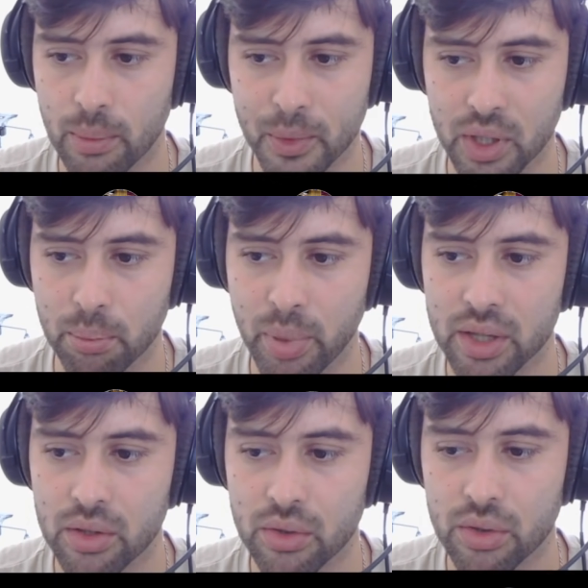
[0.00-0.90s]
I'm gonna
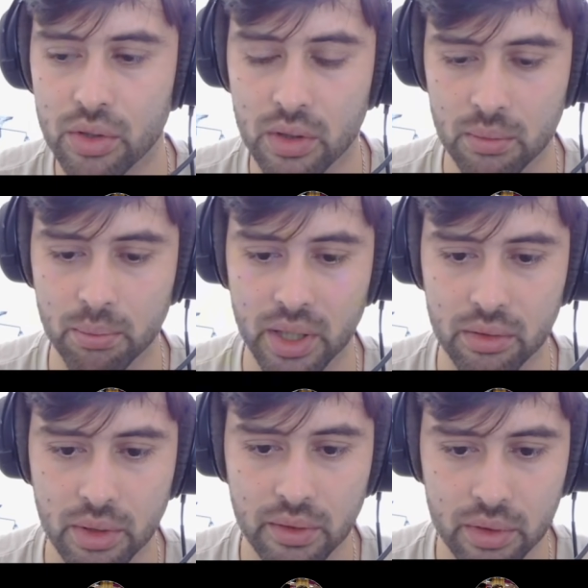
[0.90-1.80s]
bet the turn and bet
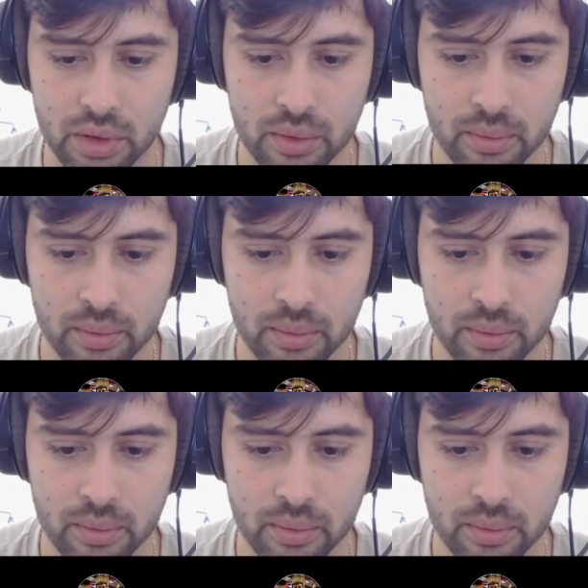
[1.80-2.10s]
the river.